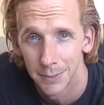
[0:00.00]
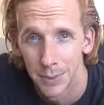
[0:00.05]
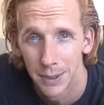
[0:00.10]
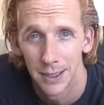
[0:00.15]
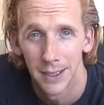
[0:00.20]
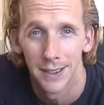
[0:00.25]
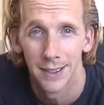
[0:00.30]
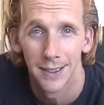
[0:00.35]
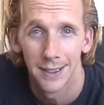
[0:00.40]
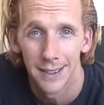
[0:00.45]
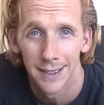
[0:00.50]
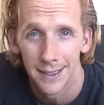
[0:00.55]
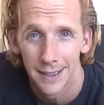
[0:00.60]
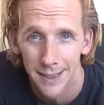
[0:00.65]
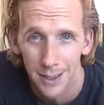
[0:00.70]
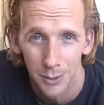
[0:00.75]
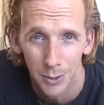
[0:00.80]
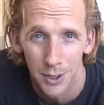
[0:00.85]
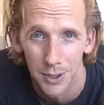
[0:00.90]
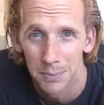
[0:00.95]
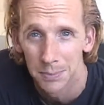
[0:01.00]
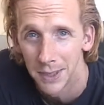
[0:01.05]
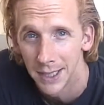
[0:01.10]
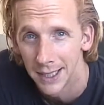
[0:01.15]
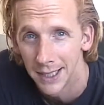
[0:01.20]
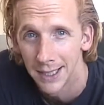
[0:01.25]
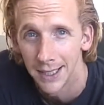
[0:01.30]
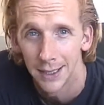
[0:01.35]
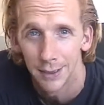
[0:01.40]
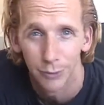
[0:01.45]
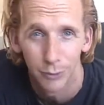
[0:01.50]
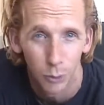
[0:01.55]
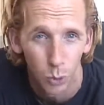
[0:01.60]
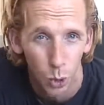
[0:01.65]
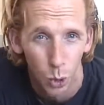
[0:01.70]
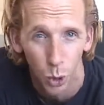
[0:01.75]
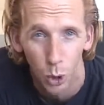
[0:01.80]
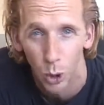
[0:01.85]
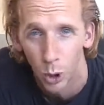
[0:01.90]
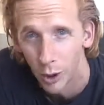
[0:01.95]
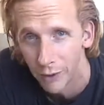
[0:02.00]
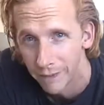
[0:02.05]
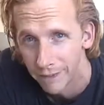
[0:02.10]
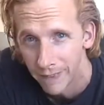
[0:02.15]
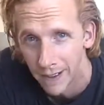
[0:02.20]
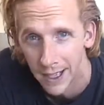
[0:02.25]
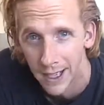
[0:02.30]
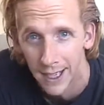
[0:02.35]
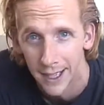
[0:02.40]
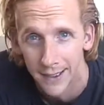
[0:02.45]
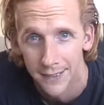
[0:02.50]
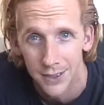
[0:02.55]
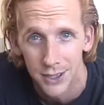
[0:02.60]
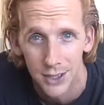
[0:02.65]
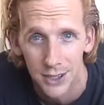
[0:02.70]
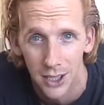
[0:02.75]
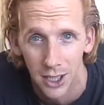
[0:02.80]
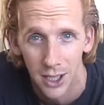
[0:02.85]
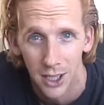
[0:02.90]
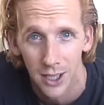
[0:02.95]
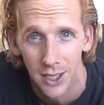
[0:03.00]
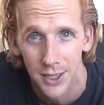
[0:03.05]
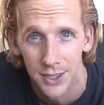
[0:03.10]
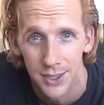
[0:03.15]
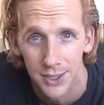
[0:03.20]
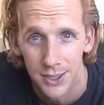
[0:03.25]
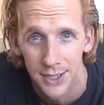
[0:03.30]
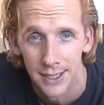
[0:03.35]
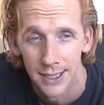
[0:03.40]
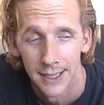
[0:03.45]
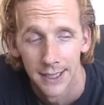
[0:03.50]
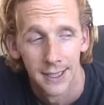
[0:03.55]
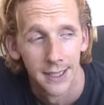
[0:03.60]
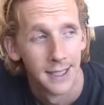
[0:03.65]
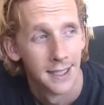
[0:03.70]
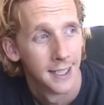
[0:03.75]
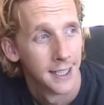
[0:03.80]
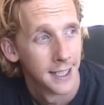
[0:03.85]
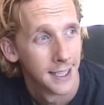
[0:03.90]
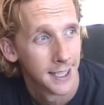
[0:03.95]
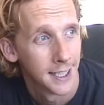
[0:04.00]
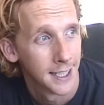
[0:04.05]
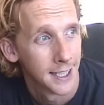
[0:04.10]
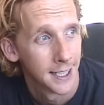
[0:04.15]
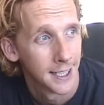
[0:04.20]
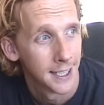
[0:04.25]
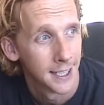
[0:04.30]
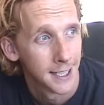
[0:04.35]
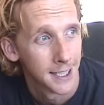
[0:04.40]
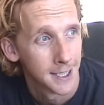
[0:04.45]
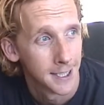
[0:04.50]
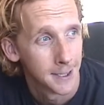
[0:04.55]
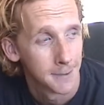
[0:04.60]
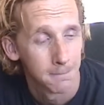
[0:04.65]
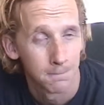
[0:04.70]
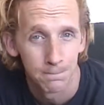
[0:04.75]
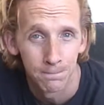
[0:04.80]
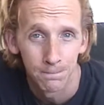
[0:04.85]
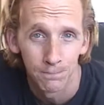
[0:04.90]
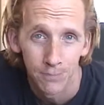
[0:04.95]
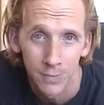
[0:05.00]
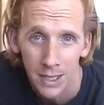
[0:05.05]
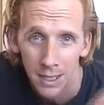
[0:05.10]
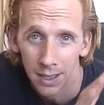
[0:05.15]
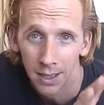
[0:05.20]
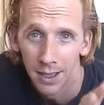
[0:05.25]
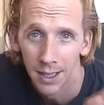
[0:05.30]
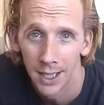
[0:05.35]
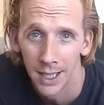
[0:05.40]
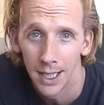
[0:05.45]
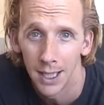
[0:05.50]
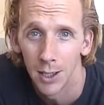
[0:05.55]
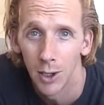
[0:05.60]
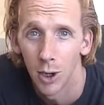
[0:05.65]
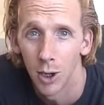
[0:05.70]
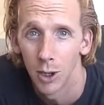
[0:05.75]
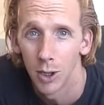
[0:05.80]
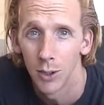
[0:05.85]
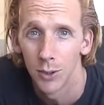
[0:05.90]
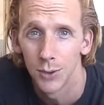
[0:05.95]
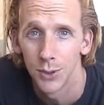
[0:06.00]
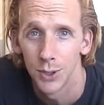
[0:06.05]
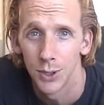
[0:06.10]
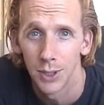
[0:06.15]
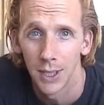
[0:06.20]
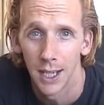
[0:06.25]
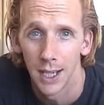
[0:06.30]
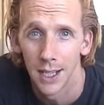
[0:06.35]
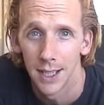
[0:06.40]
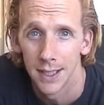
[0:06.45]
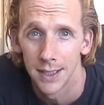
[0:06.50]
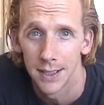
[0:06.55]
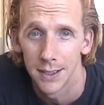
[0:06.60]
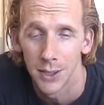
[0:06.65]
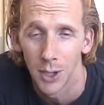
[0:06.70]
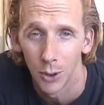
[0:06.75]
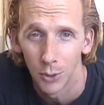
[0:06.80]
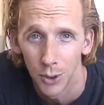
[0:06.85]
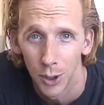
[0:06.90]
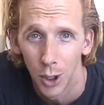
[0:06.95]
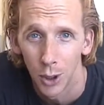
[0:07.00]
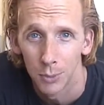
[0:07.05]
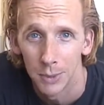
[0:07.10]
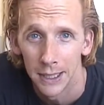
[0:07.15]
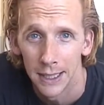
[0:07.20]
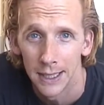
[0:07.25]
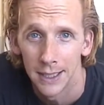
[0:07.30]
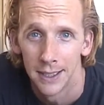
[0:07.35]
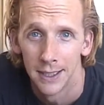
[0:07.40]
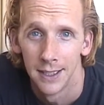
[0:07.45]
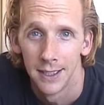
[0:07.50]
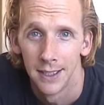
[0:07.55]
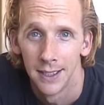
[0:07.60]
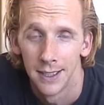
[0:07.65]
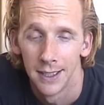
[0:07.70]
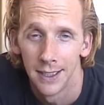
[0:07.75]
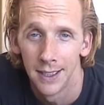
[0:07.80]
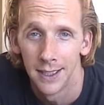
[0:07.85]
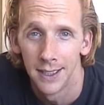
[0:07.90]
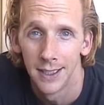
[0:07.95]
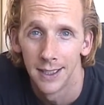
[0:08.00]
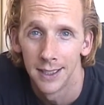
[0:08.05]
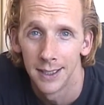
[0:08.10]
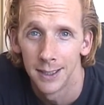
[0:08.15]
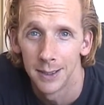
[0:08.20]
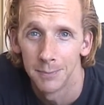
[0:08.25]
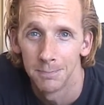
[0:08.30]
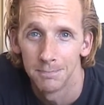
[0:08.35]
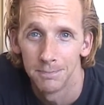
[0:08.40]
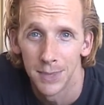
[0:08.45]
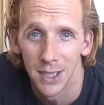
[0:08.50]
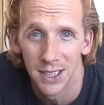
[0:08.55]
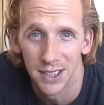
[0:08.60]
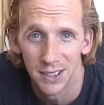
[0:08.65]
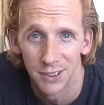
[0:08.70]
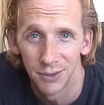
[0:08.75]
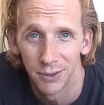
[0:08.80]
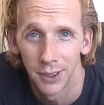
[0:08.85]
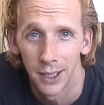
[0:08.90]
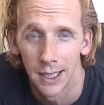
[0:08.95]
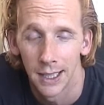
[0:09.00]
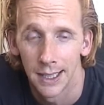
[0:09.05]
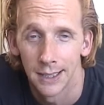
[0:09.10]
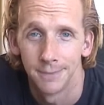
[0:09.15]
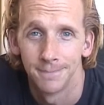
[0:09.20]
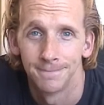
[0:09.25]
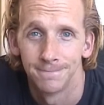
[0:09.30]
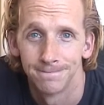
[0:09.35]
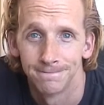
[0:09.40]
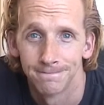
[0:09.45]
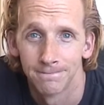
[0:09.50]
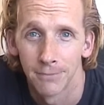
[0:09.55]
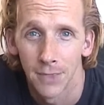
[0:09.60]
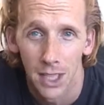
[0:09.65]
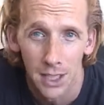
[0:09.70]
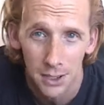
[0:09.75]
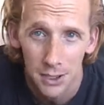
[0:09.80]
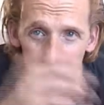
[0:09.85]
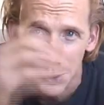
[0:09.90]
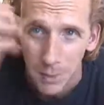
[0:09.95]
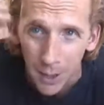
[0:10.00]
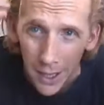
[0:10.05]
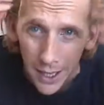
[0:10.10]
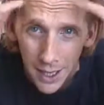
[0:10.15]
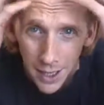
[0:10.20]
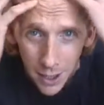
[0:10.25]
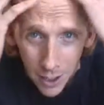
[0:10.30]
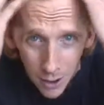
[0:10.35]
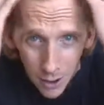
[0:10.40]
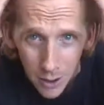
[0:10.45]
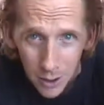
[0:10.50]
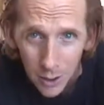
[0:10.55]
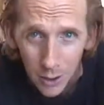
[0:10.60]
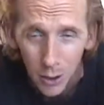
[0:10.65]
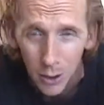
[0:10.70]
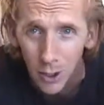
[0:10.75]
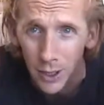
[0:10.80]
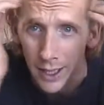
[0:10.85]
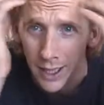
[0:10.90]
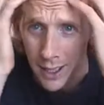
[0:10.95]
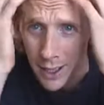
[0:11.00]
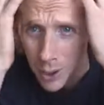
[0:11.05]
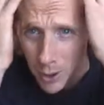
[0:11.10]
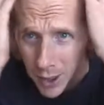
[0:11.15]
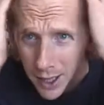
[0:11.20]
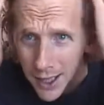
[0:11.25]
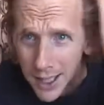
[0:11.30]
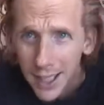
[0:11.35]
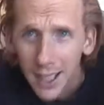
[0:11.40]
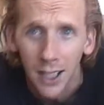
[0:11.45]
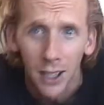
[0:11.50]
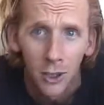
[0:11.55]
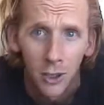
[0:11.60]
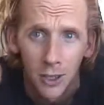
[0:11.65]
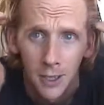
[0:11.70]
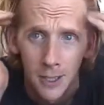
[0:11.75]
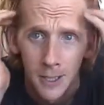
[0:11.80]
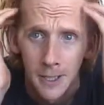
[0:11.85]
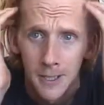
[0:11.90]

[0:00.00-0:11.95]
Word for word: be a little lenient with me, four, five stars. Um, hate all those you guys that don't know me. Um, decent fella. Actually, my hair, long hair right now.